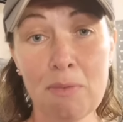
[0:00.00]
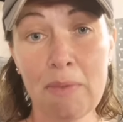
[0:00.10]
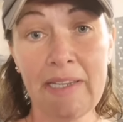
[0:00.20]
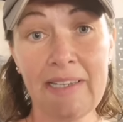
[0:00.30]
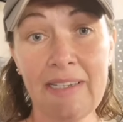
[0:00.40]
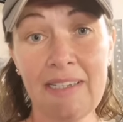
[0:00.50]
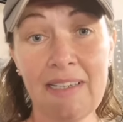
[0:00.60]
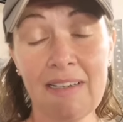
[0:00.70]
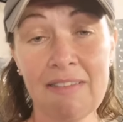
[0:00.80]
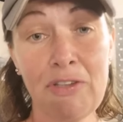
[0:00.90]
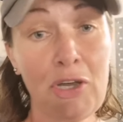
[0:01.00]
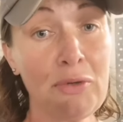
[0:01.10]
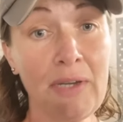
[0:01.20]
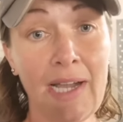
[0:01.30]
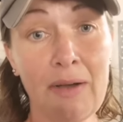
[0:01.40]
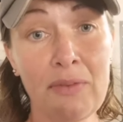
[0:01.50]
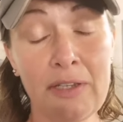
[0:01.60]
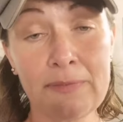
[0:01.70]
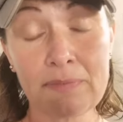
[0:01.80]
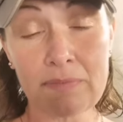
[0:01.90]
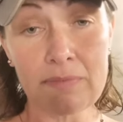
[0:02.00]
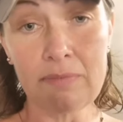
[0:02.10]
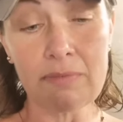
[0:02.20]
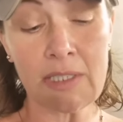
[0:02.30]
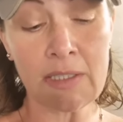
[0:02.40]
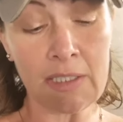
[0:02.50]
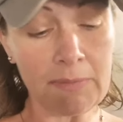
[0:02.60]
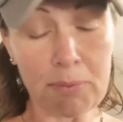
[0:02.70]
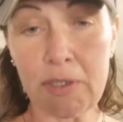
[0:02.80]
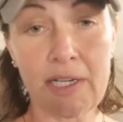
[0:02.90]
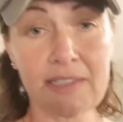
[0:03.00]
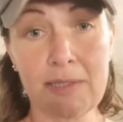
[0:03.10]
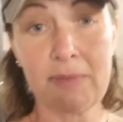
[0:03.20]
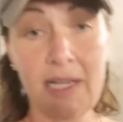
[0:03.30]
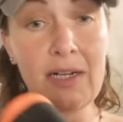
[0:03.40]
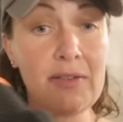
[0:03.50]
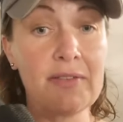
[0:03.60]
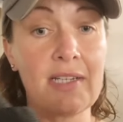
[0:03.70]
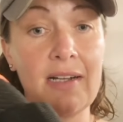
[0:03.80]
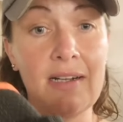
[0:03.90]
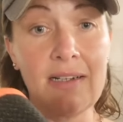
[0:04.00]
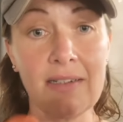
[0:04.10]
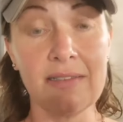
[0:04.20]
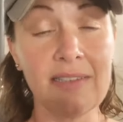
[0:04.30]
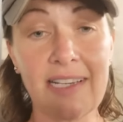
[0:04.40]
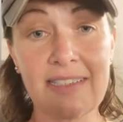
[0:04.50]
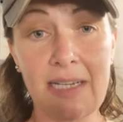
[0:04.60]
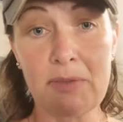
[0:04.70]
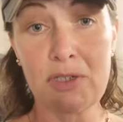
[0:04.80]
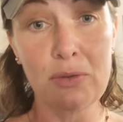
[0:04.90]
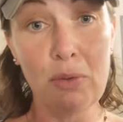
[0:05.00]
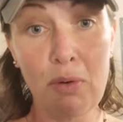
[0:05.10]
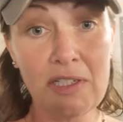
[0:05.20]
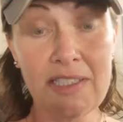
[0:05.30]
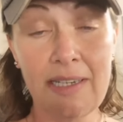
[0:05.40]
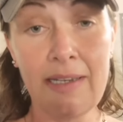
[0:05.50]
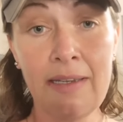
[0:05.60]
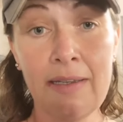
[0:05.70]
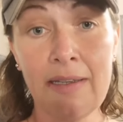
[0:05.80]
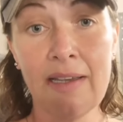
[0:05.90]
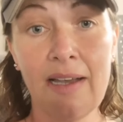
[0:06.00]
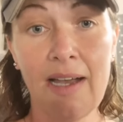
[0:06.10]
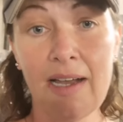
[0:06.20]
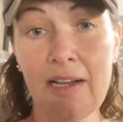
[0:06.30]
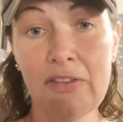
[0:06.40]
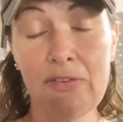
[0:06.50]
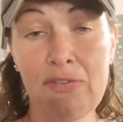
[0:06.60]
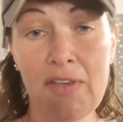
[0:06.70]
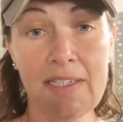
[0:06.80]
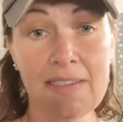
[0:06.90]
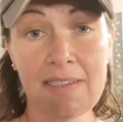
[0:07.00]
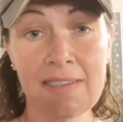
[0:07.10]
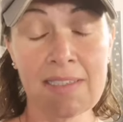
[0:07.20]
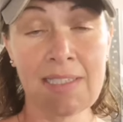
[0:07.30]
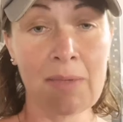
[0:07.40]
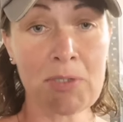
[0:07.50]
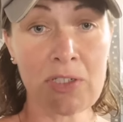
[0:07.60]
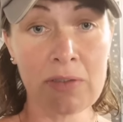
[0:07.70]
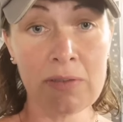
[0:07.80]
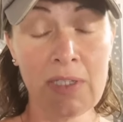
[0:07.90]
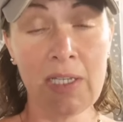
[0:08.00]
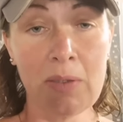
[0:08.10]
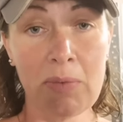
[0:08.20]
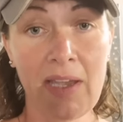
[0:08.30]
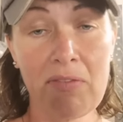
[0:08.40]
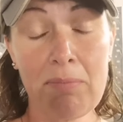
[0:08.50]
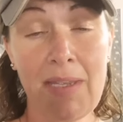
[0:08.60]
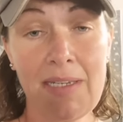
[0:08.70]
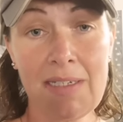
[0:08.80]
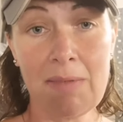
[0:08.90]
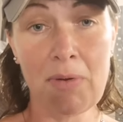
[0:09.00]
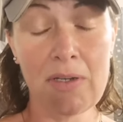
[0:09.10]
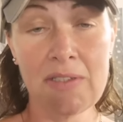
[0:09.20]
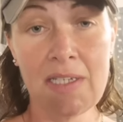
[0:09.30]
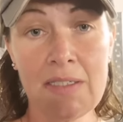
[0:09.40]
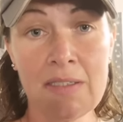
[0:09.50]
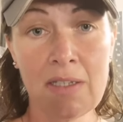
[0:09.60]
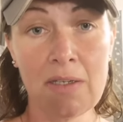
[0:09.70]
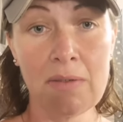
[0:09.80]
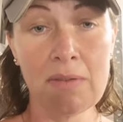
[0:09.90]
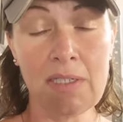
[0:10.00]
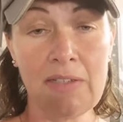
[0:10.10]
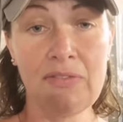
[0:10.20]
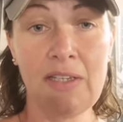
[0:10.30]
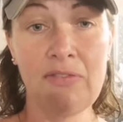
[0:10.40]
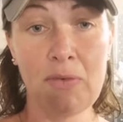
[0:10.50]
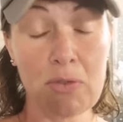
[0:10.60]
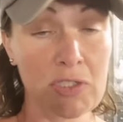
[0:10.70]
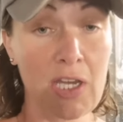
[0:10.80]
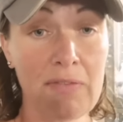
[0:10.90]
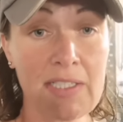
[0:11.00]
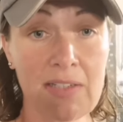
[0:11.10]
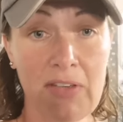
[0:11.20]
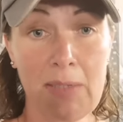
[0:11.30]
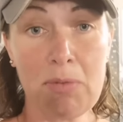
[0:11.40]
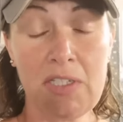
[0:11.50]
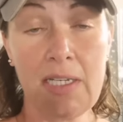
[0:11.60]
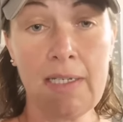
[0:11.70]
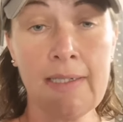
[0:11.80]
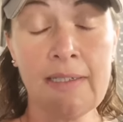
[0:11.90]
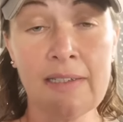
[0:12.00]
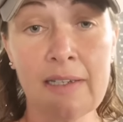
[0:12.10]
We know now that the products themselves are exceptional quality. The fit is exceptional. We have a mending process, so if anybody